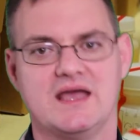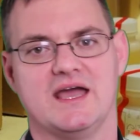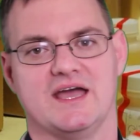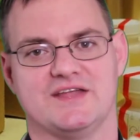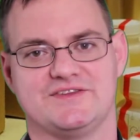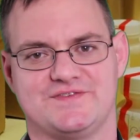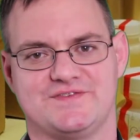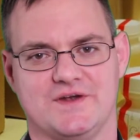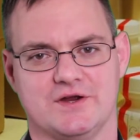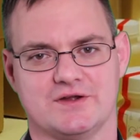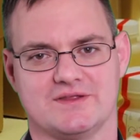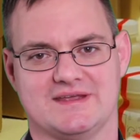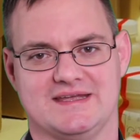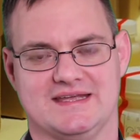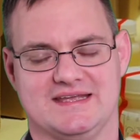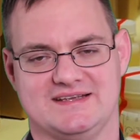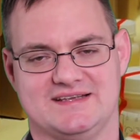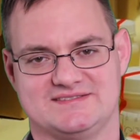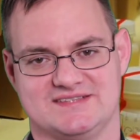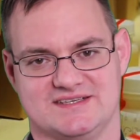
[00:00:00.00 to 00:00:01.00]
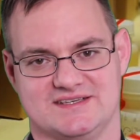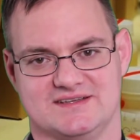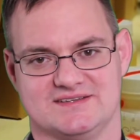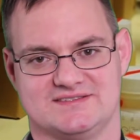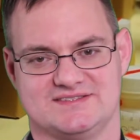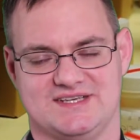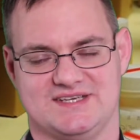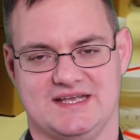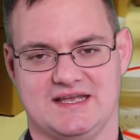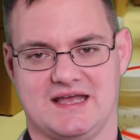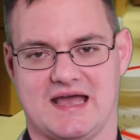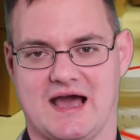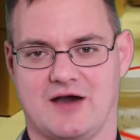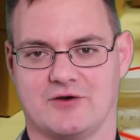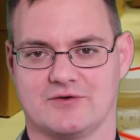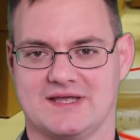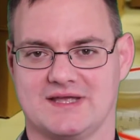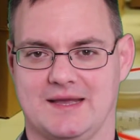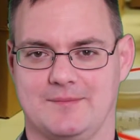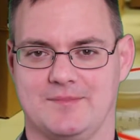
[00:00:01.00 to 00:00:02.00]
It's fairly easy to see
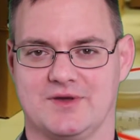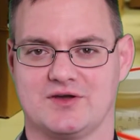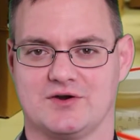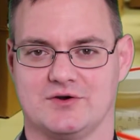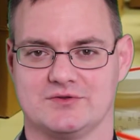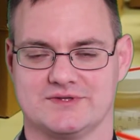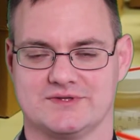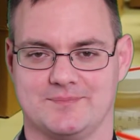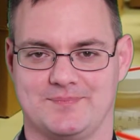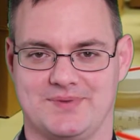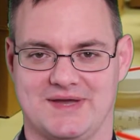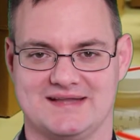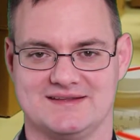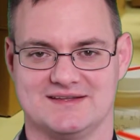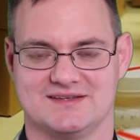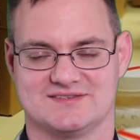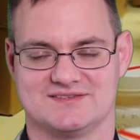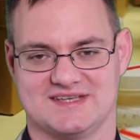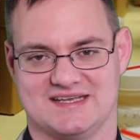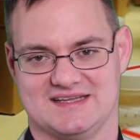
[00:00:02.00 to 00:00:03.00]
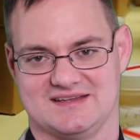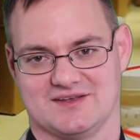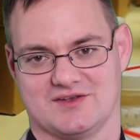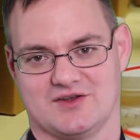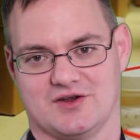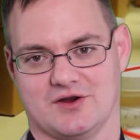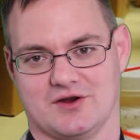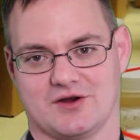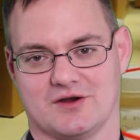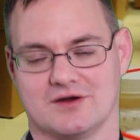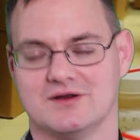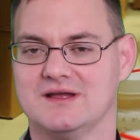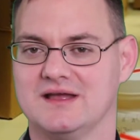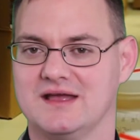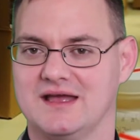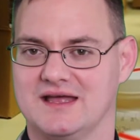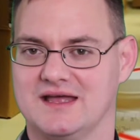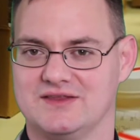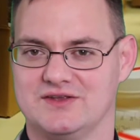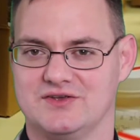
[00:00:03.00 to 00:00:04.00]
how chemical dependence can occur
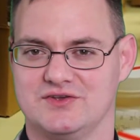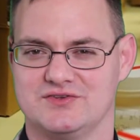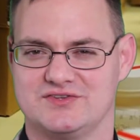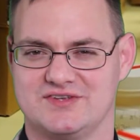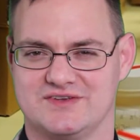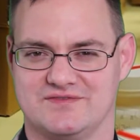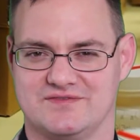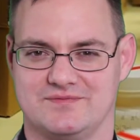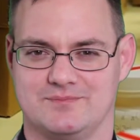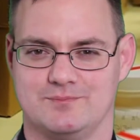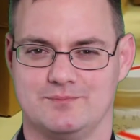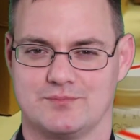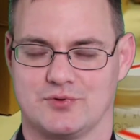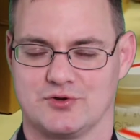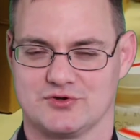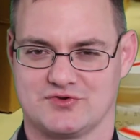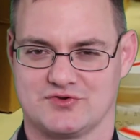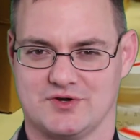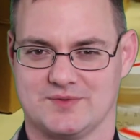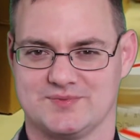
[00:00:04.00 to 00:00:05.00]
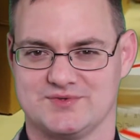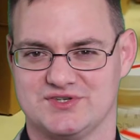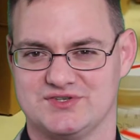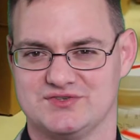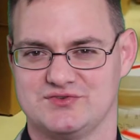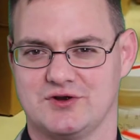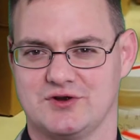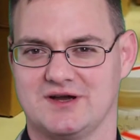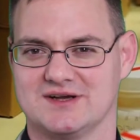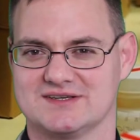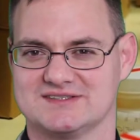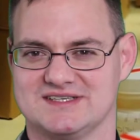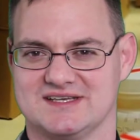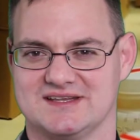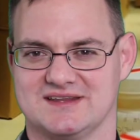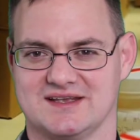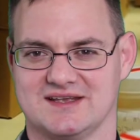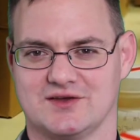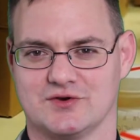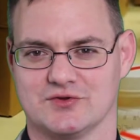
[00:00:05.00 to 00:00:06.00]
in the use of prescription drugs,
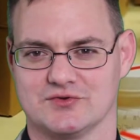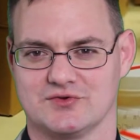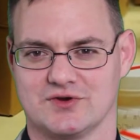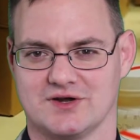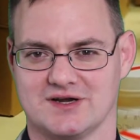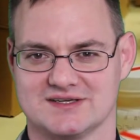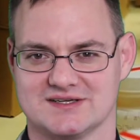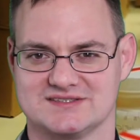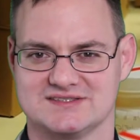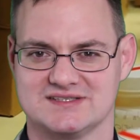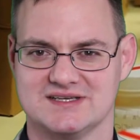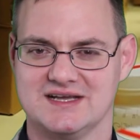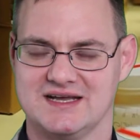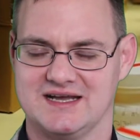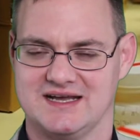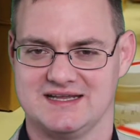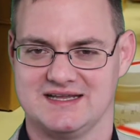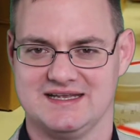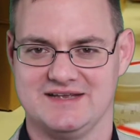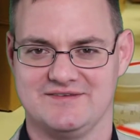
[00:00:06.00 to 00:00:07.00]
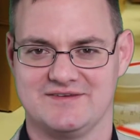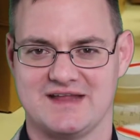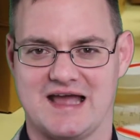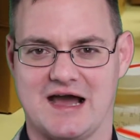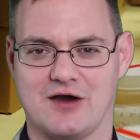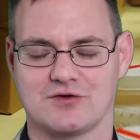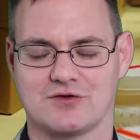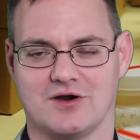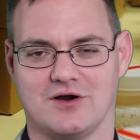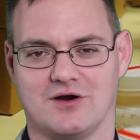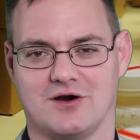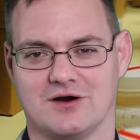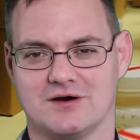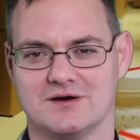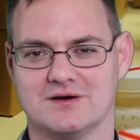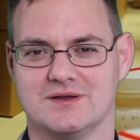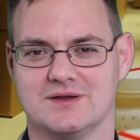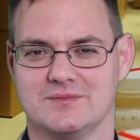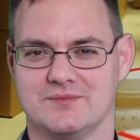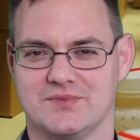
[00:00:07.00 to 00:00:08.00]
illegal drugs, and even
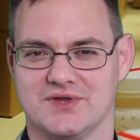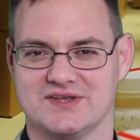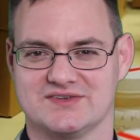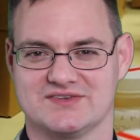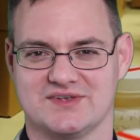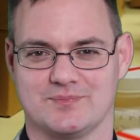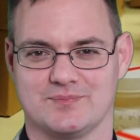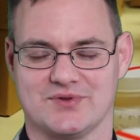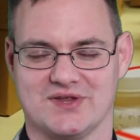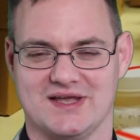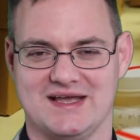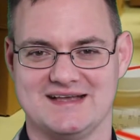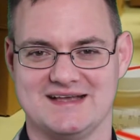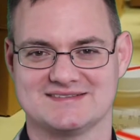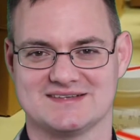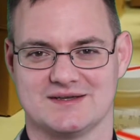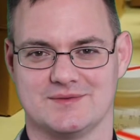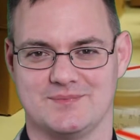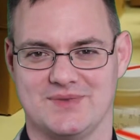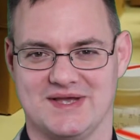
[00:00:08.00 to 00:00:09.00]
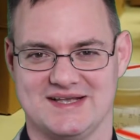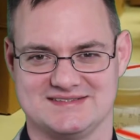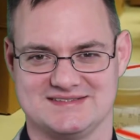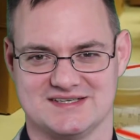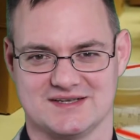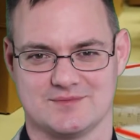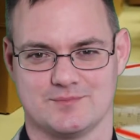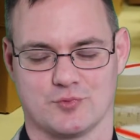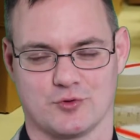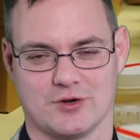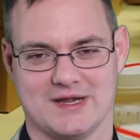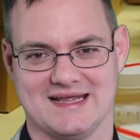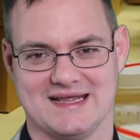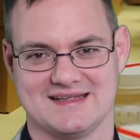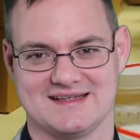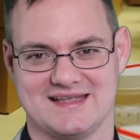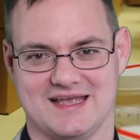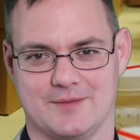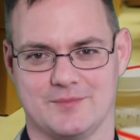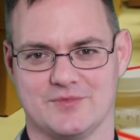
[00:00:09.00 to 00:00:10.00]
alcohol, because it plays on basic
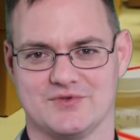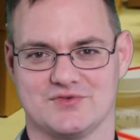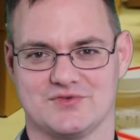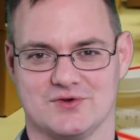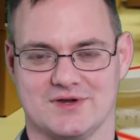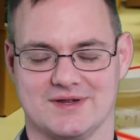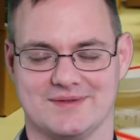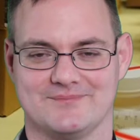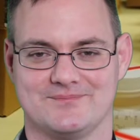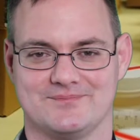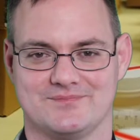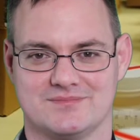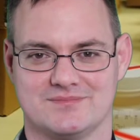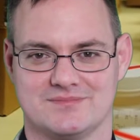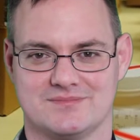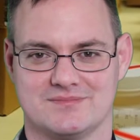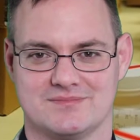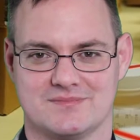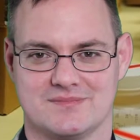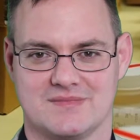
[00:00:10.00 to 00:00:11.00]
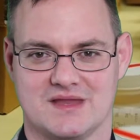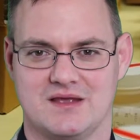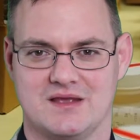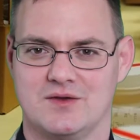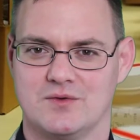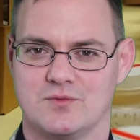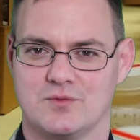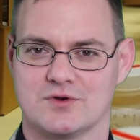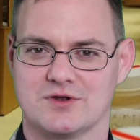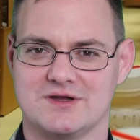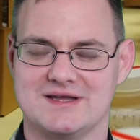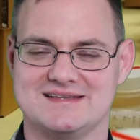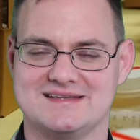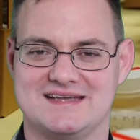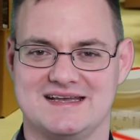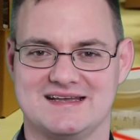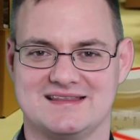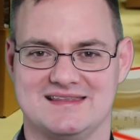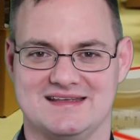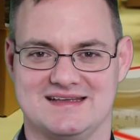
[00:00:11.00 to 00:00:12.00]
brain chemistry. We're going to
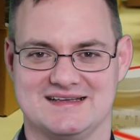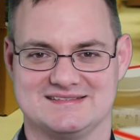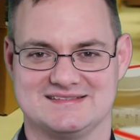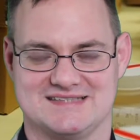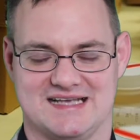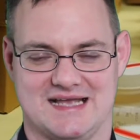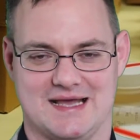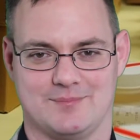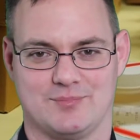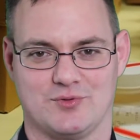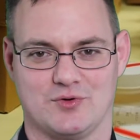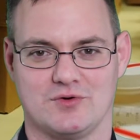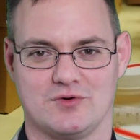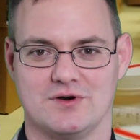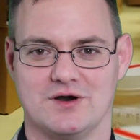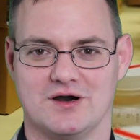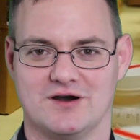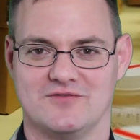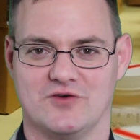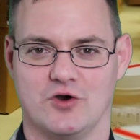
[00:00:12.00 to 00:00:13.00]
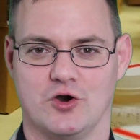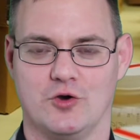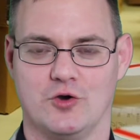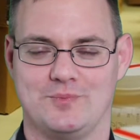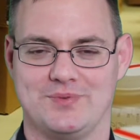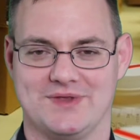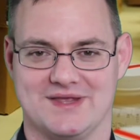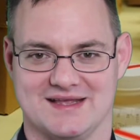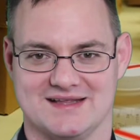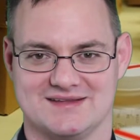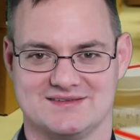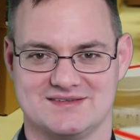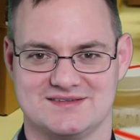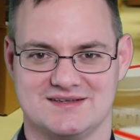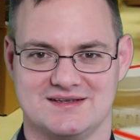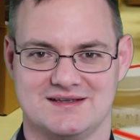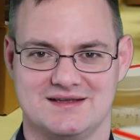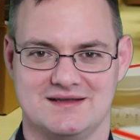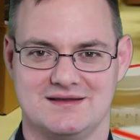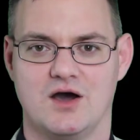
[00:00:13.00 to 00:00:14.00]
take the example of opiates.
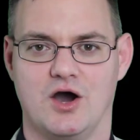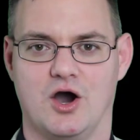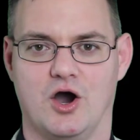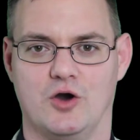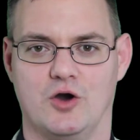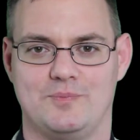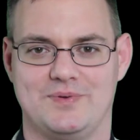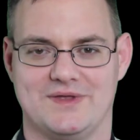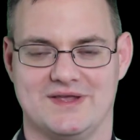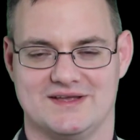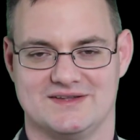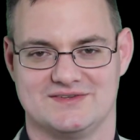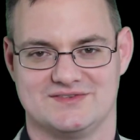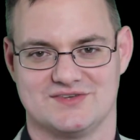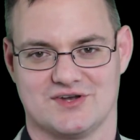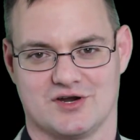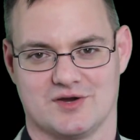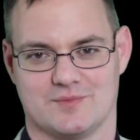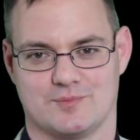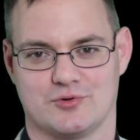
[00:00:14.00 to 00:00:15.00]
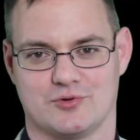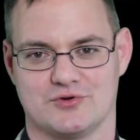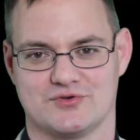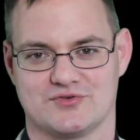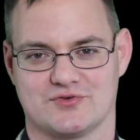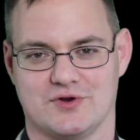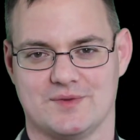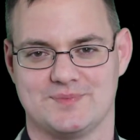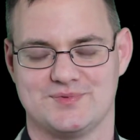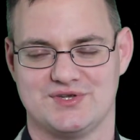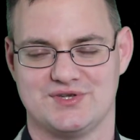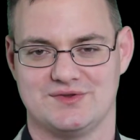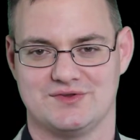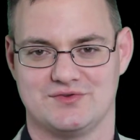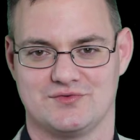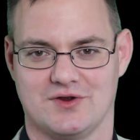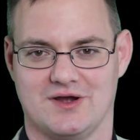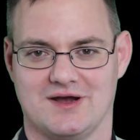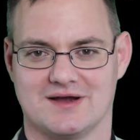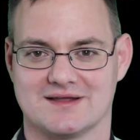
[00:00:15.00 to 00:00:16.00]
Opiates are a prescription
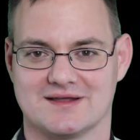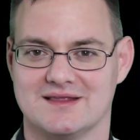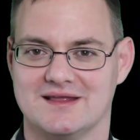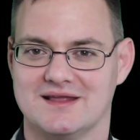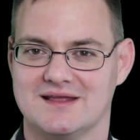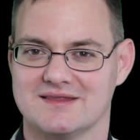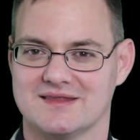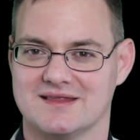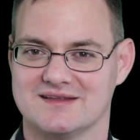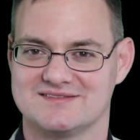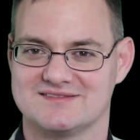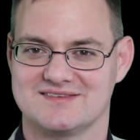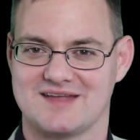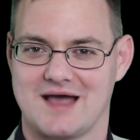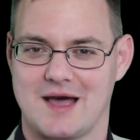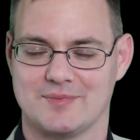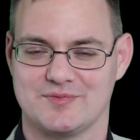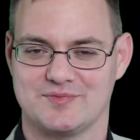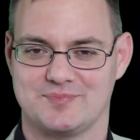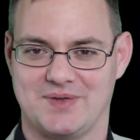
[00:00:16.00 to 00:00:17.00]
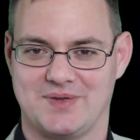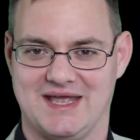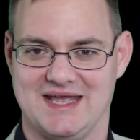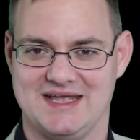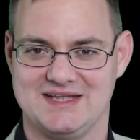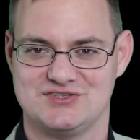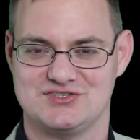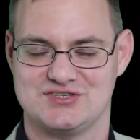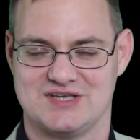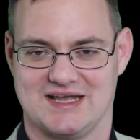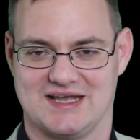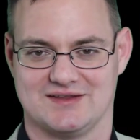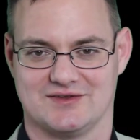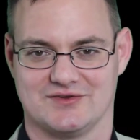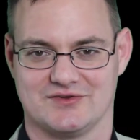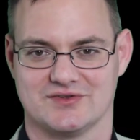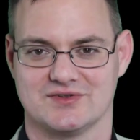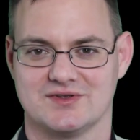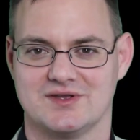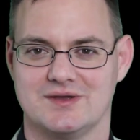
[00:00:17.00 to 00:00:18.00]
drug that stops pain
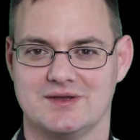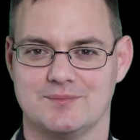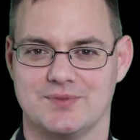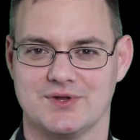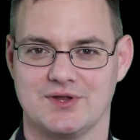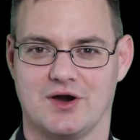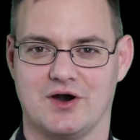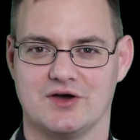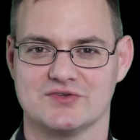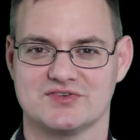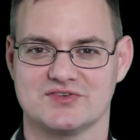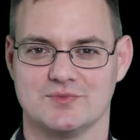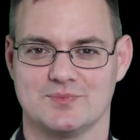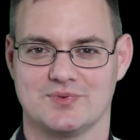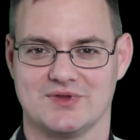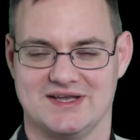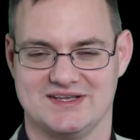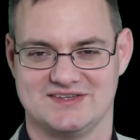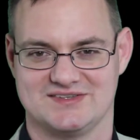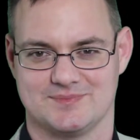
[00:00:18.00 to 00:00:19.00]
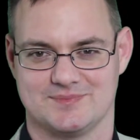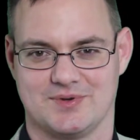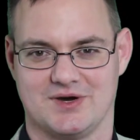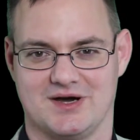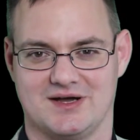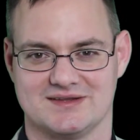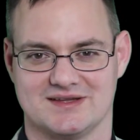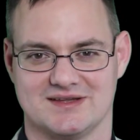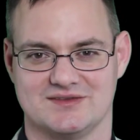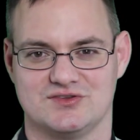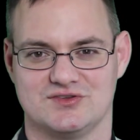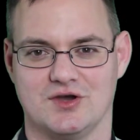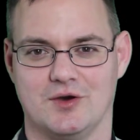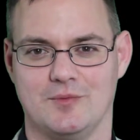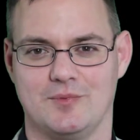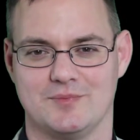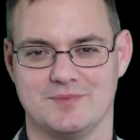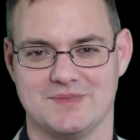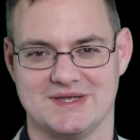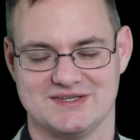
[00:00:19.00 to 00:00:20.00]
channels, but also plays upon the
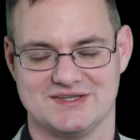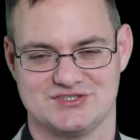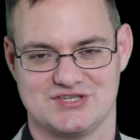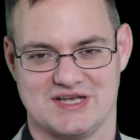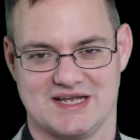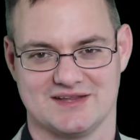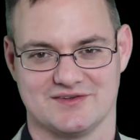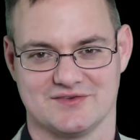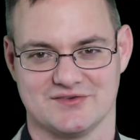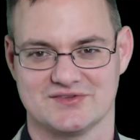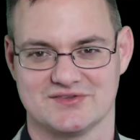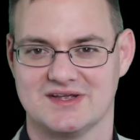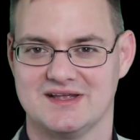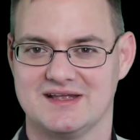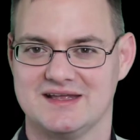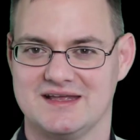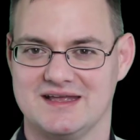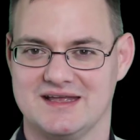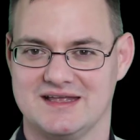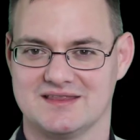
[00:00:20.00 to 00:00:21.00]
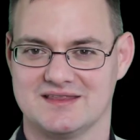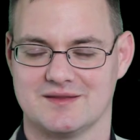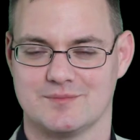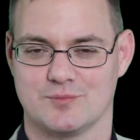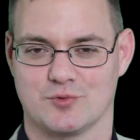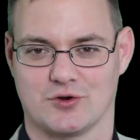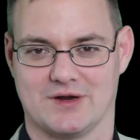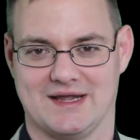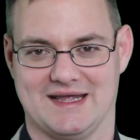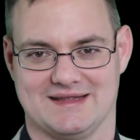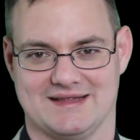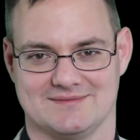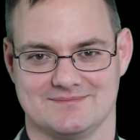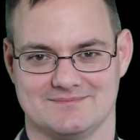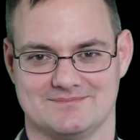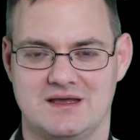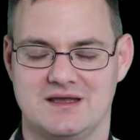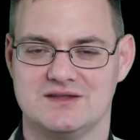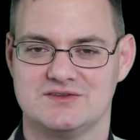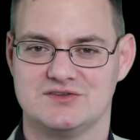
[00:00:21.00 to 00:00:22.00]
dopamine channels in the brain.
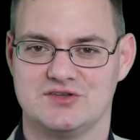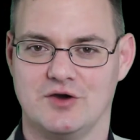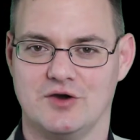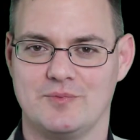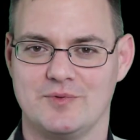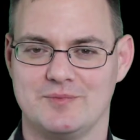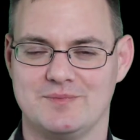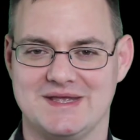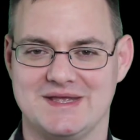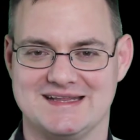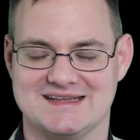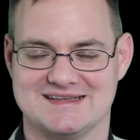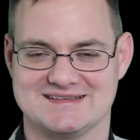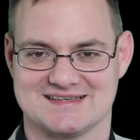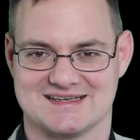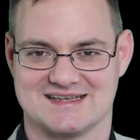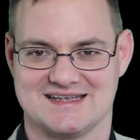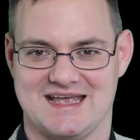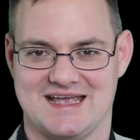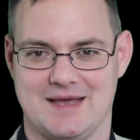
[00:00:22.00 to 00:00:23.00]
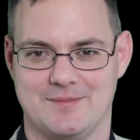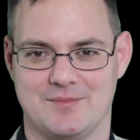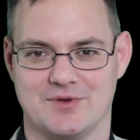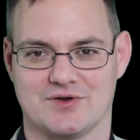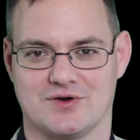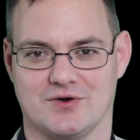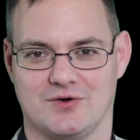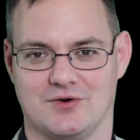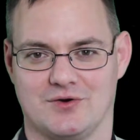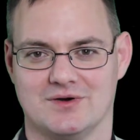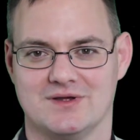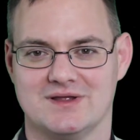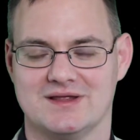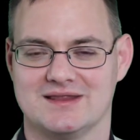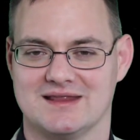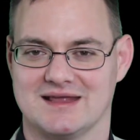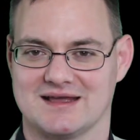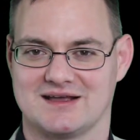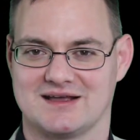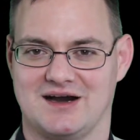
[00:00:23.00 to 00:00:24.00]
Dopamine is a chemical
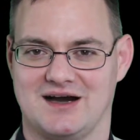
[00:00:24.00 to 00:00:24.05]
that